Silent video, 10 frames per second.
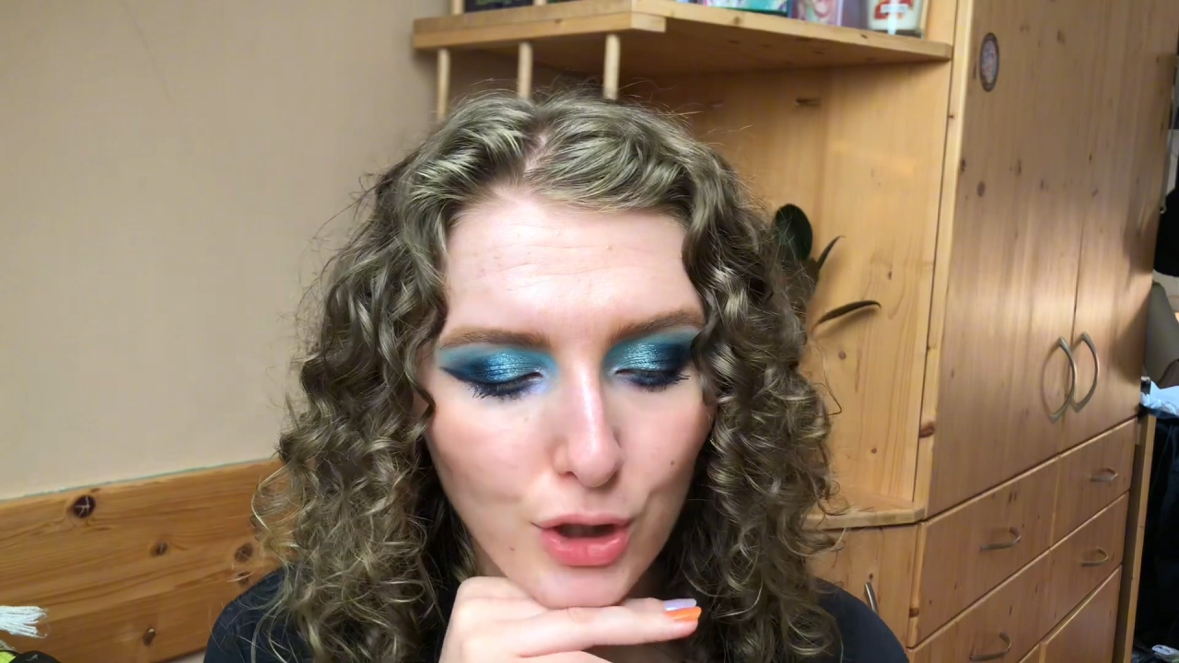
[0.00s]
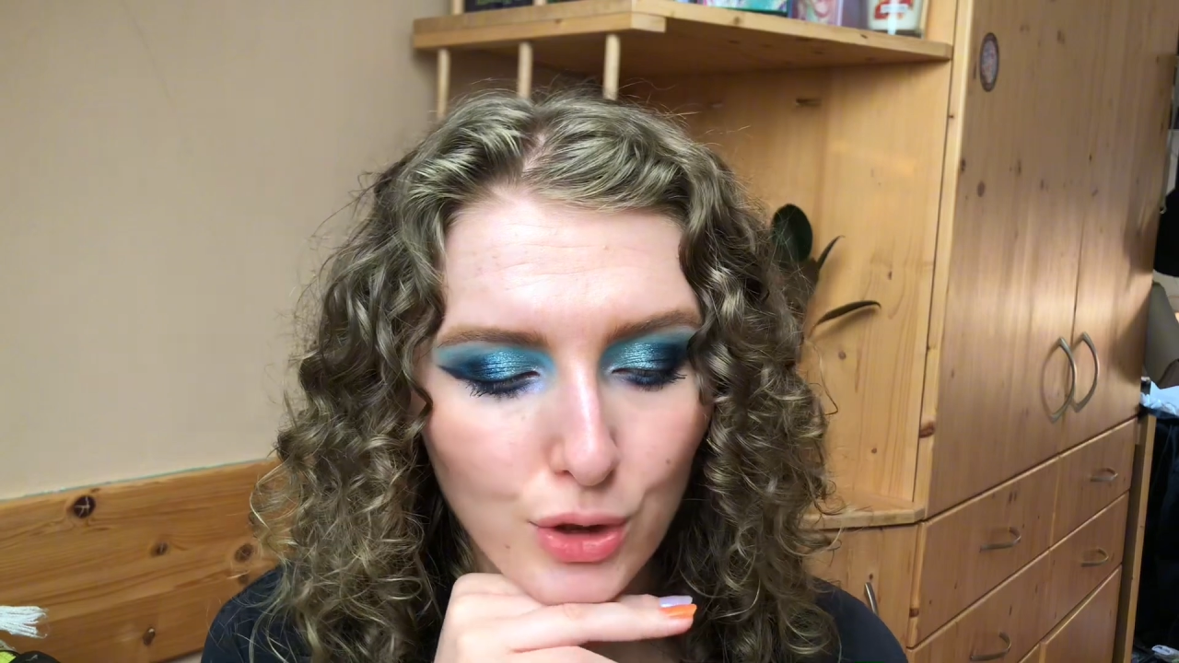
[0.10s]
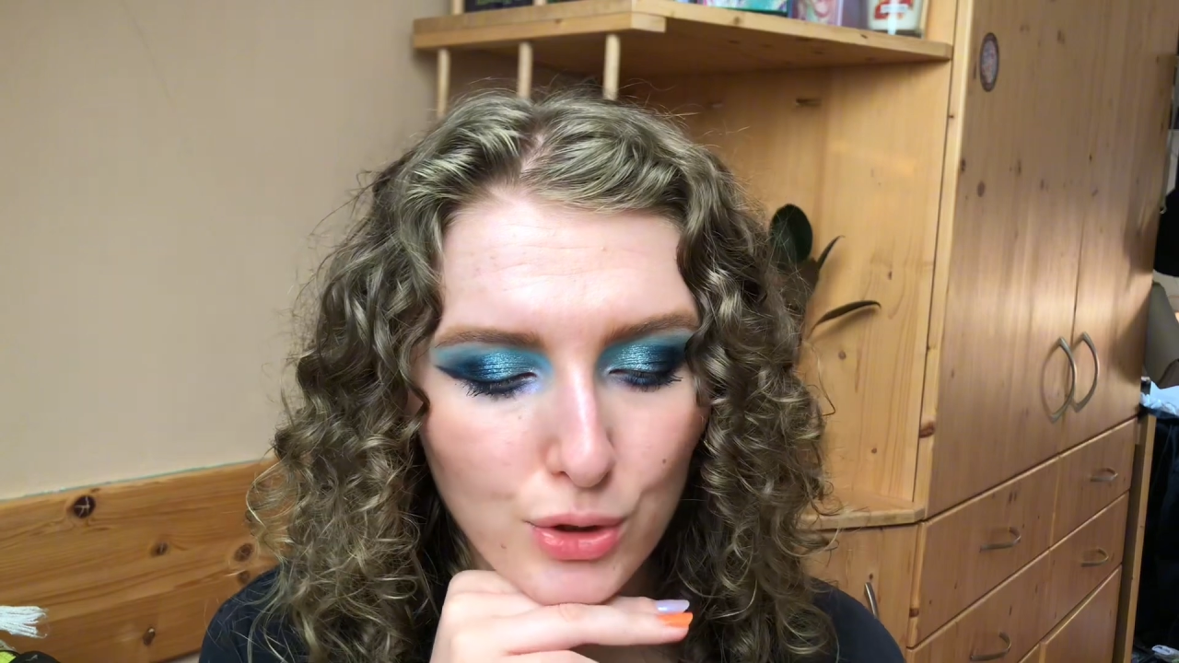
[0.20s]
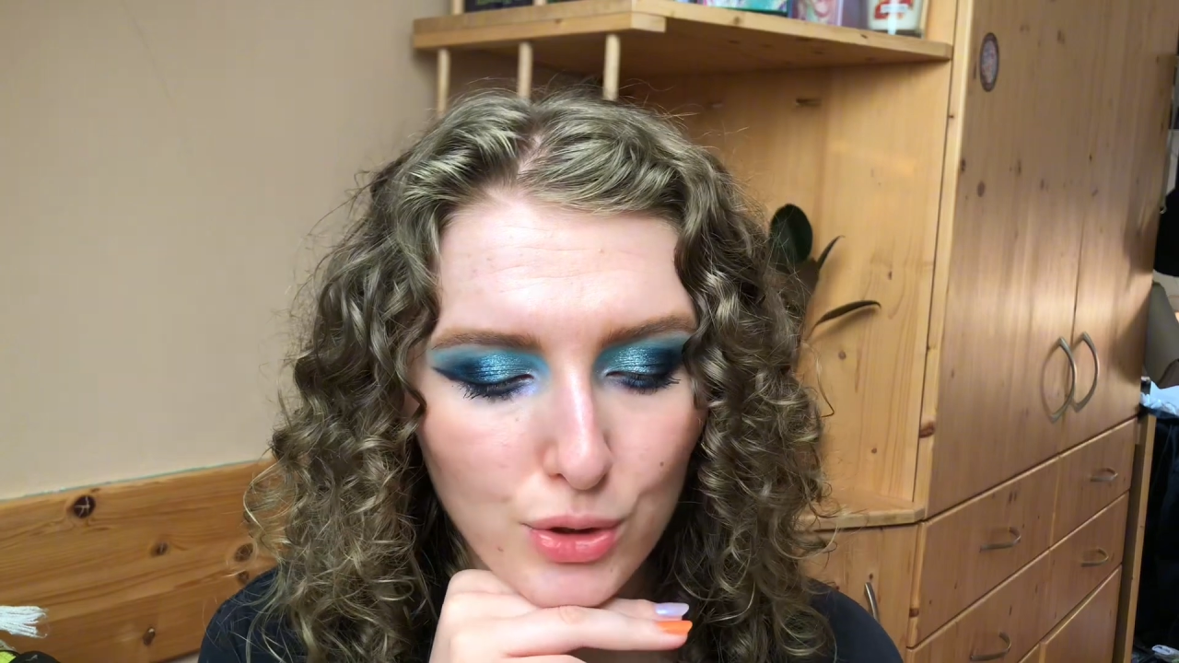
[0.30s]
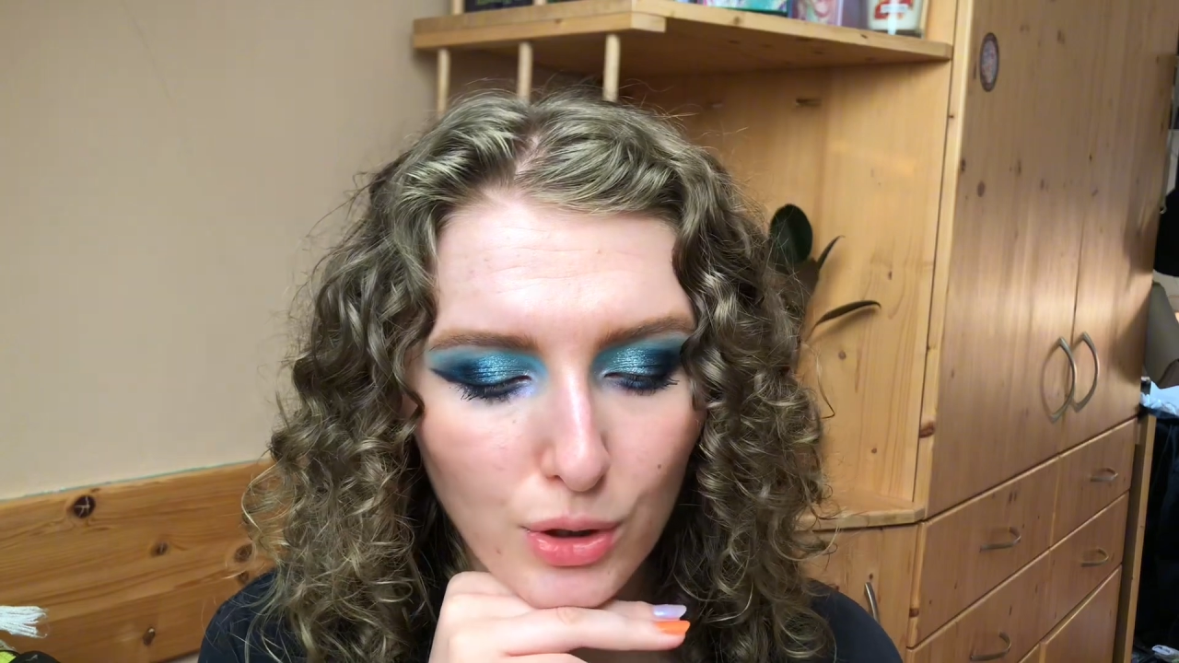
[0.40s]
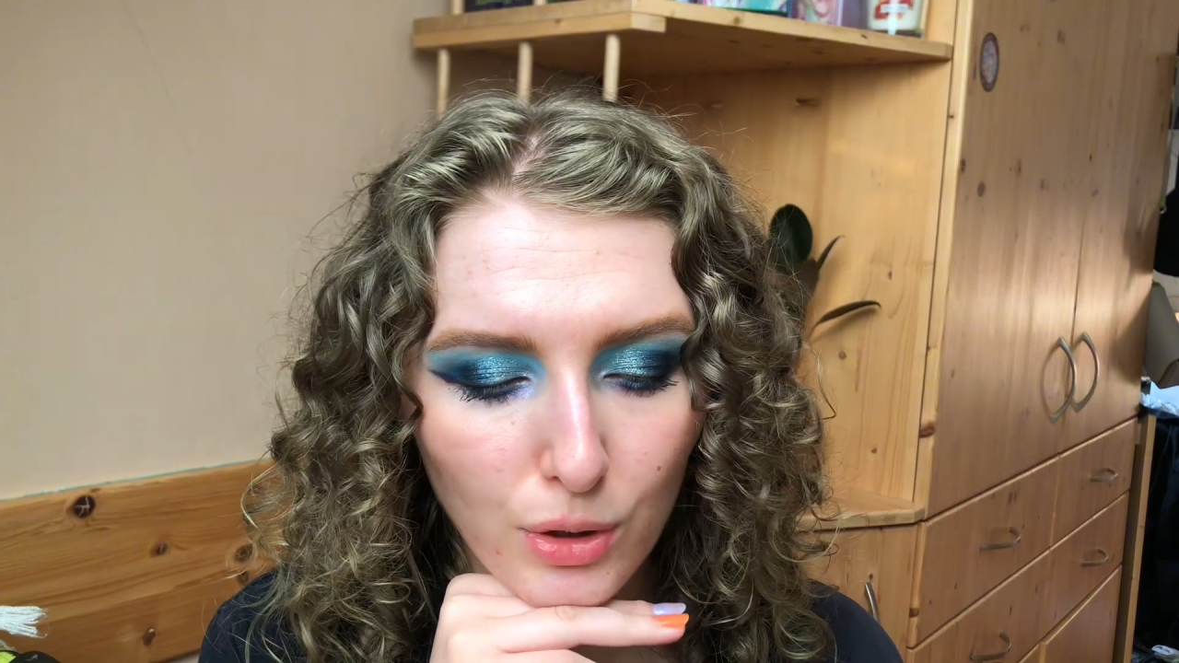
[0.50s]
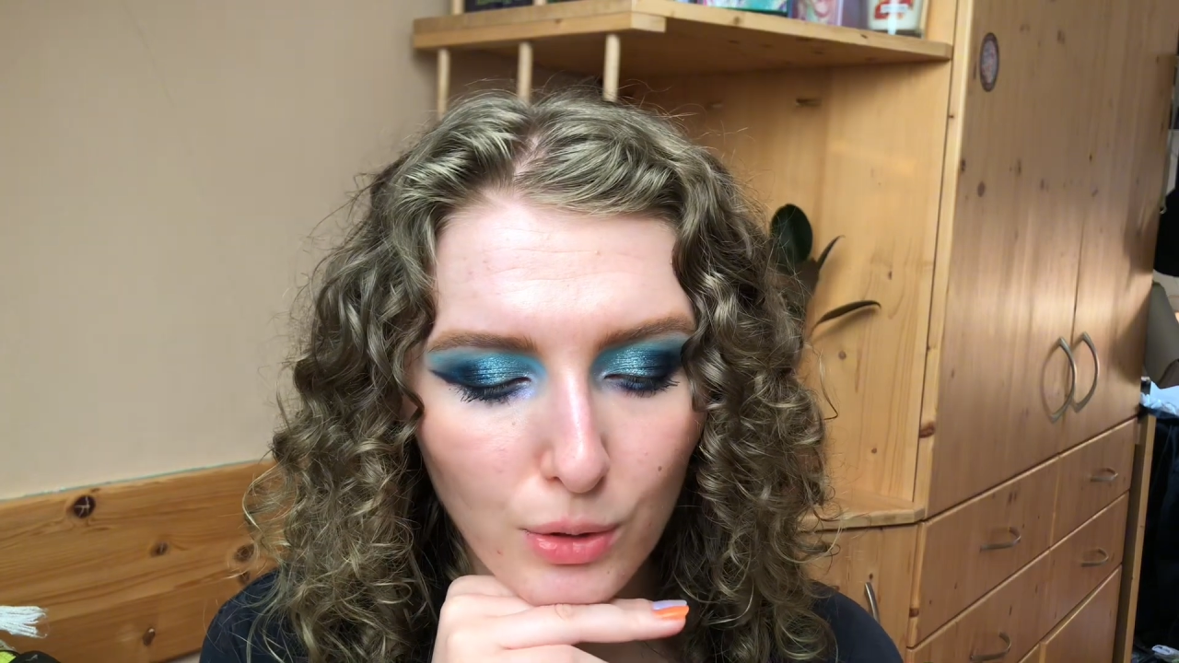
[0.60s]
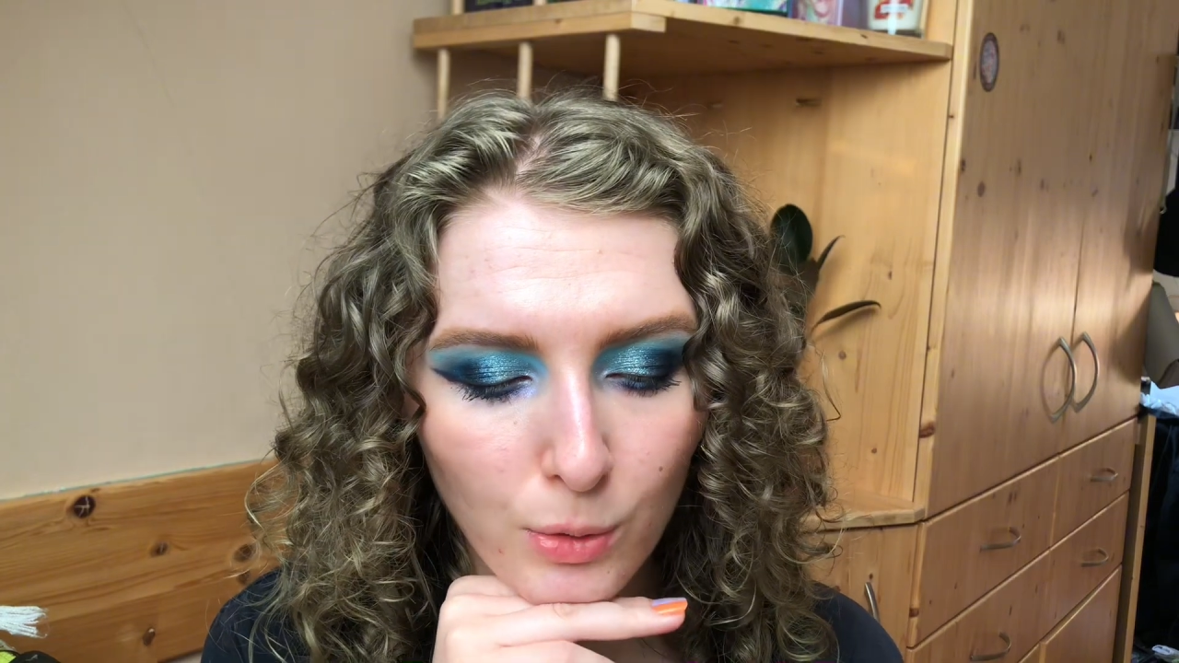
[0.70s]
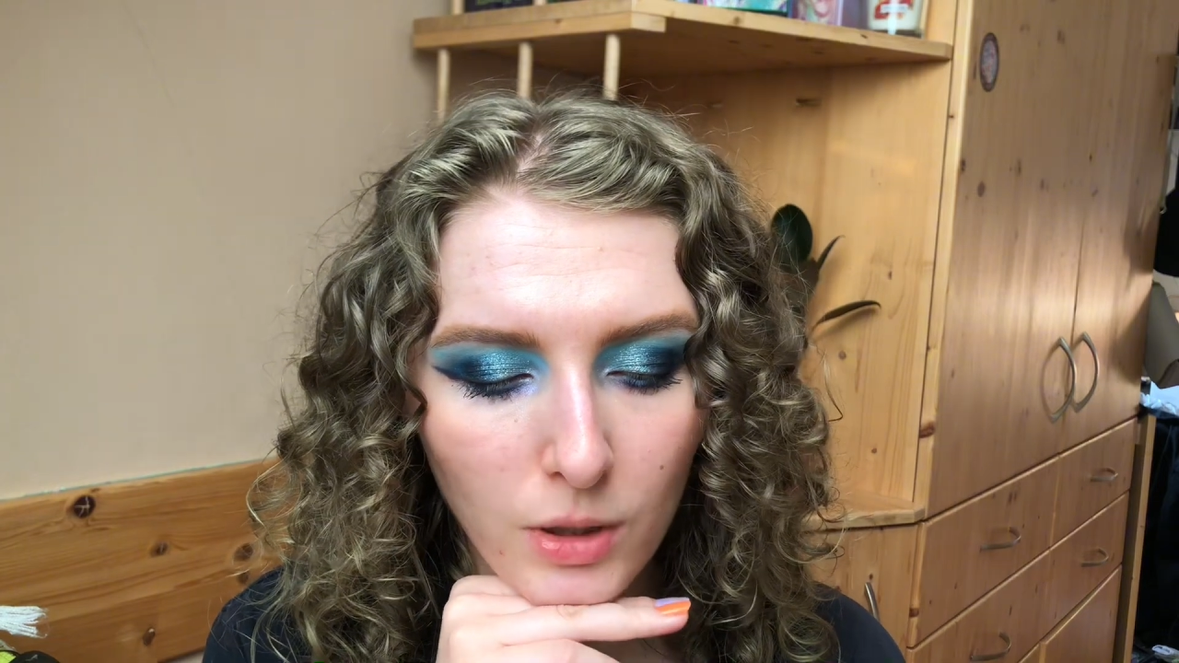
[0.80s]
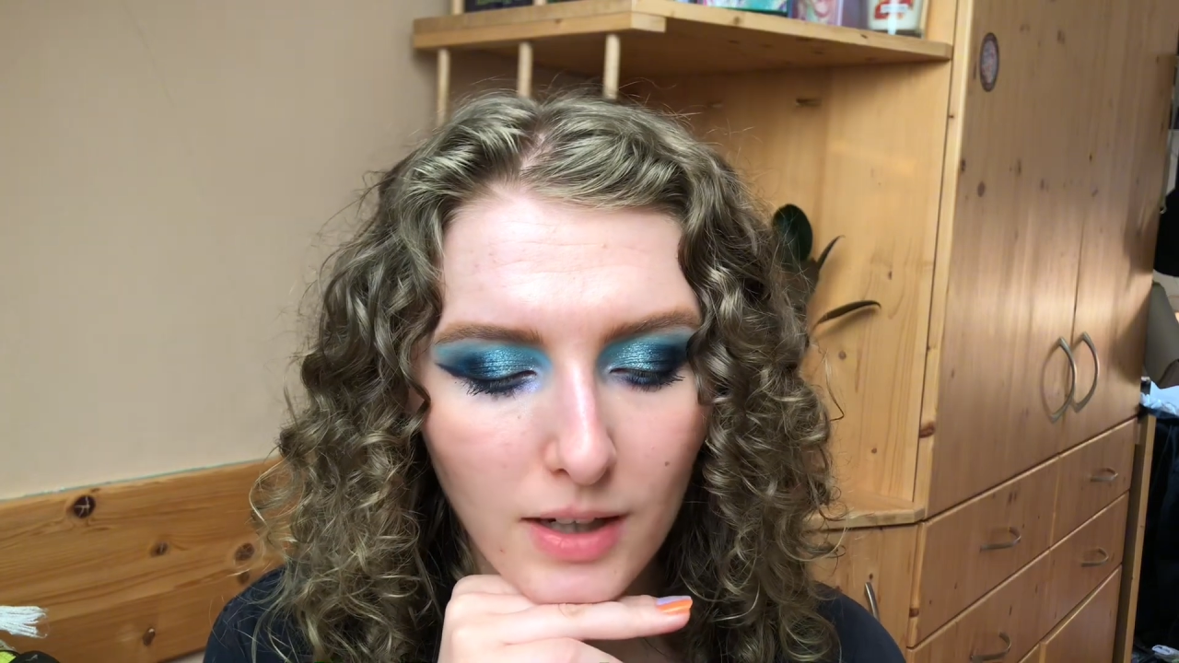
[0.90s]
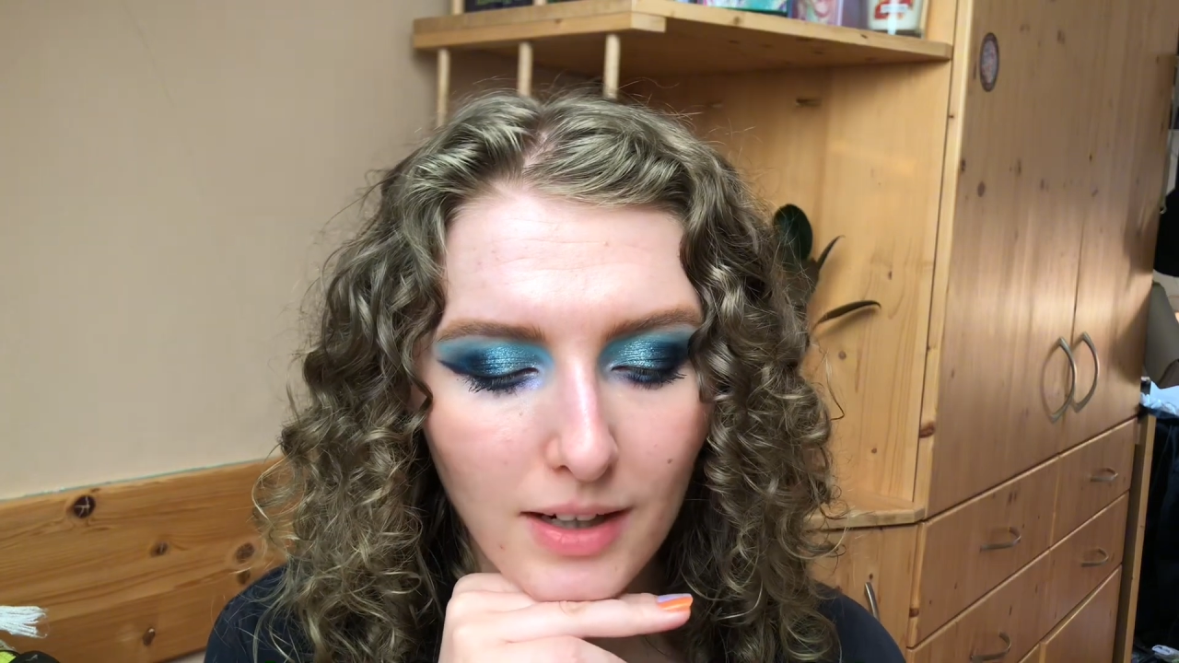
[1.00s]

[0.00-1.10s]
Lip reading: So